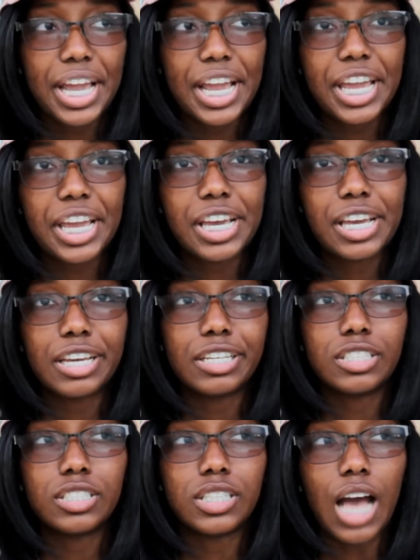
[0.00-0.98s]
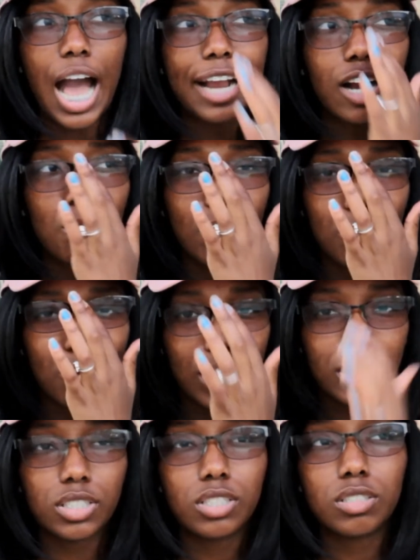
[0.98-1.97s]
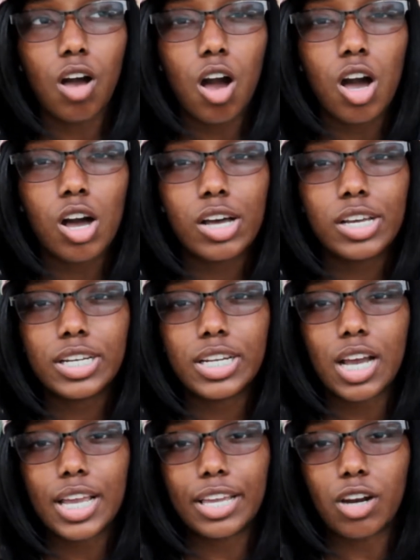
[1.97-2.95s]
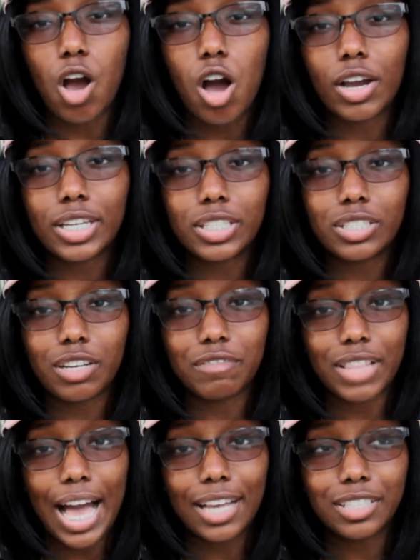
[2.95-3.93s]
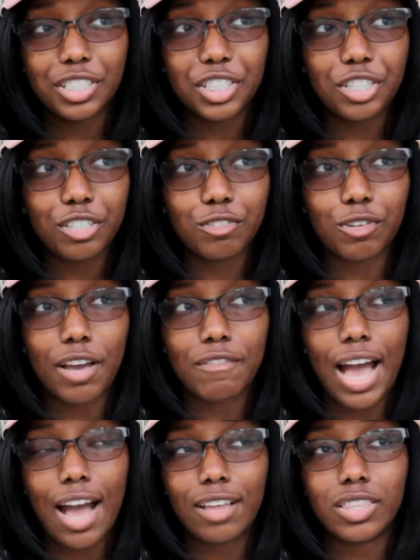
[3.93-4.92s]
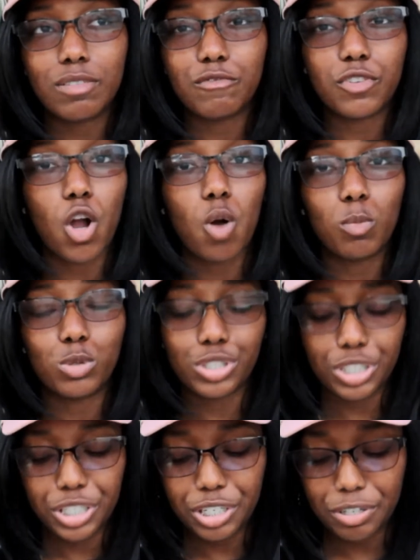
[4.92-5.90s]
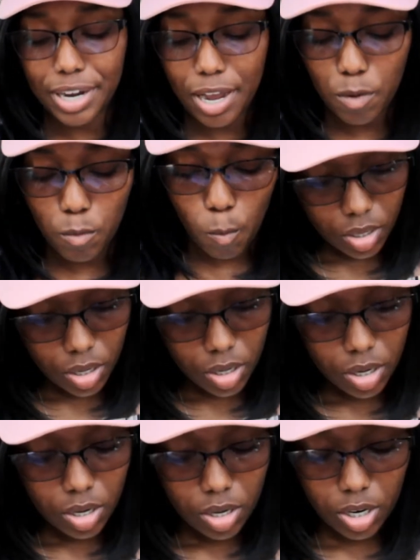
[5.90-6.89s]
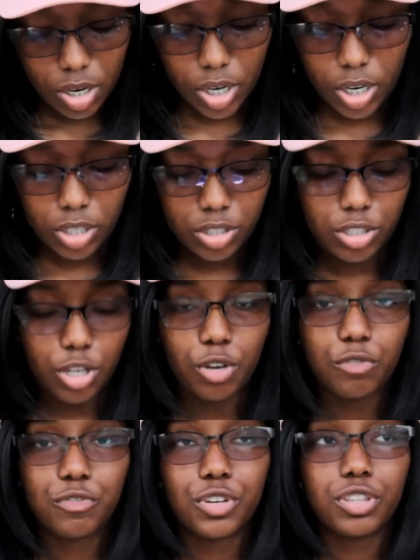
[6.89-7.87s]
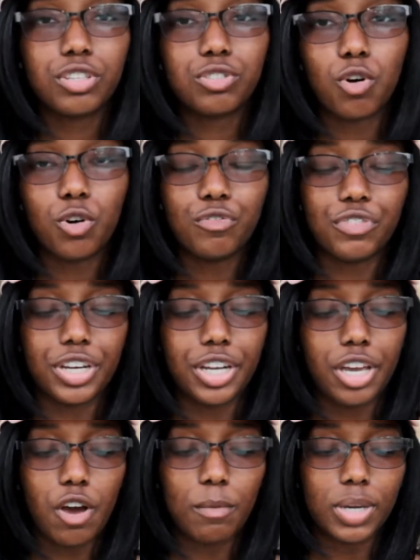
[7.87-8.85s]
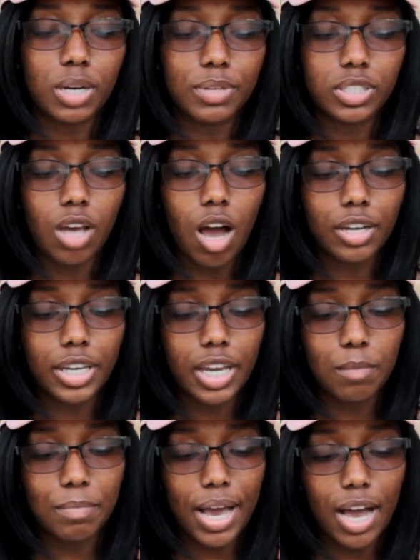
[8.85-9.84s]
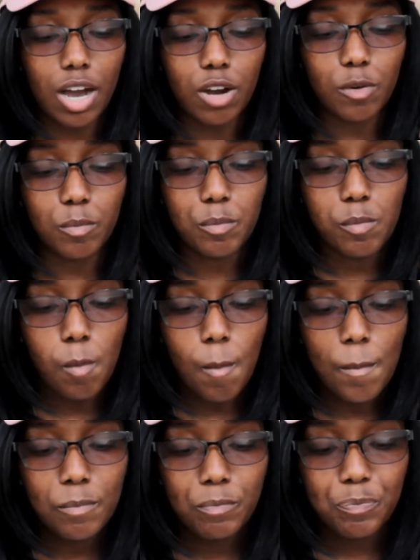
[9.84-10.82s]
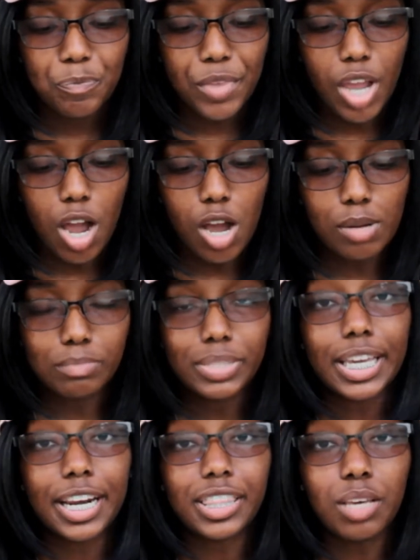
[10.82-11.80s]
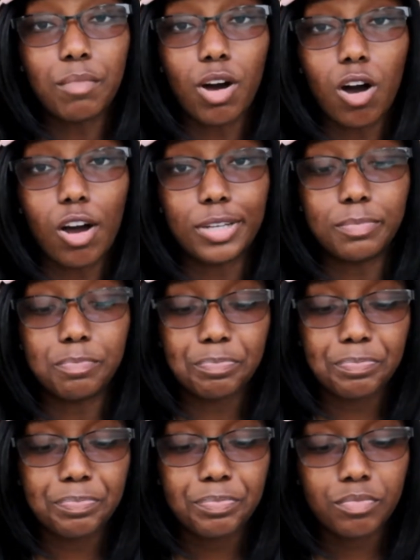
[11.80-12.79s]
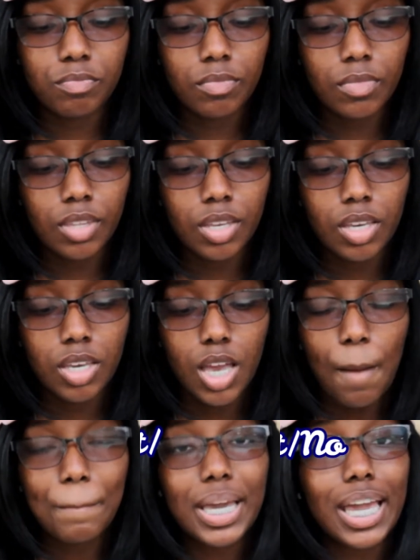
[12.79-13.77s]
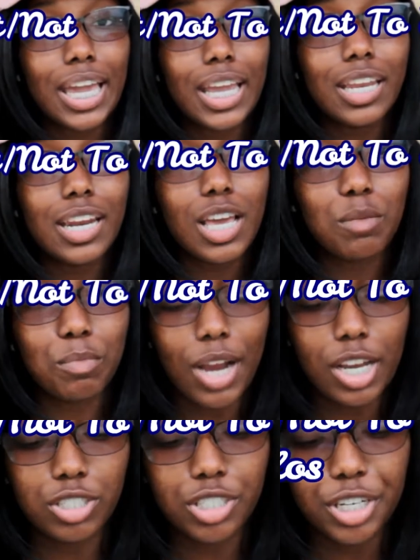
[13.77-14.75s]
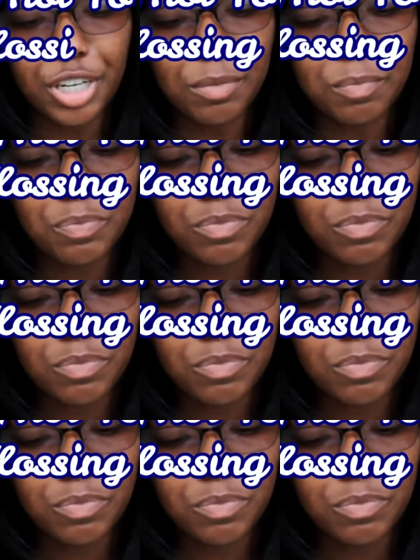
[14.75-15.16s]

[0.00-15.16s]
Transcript: And I got my braces on in August of last year, so I've had them for almost a year now. Alright, so for this whole video I'm going to be talking about getting them on, pain and pressure,